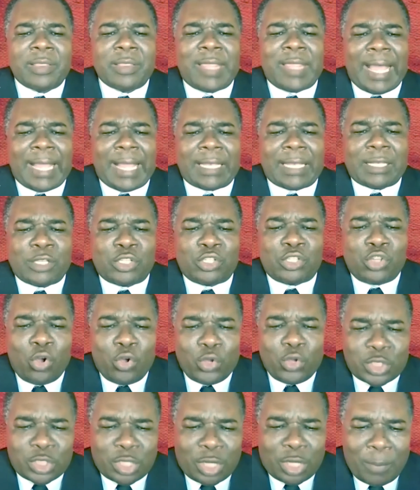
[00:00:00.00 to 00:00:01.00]
that
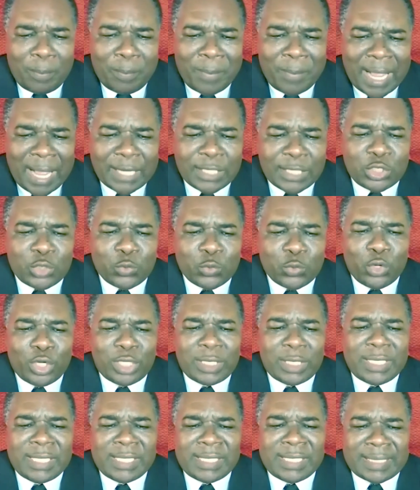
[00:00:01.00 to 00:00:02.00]
those commands
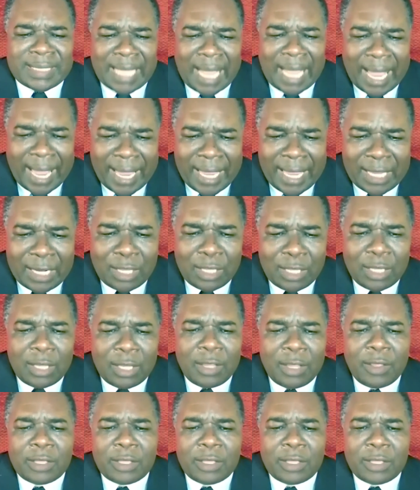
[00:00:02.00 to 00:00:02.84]
were designed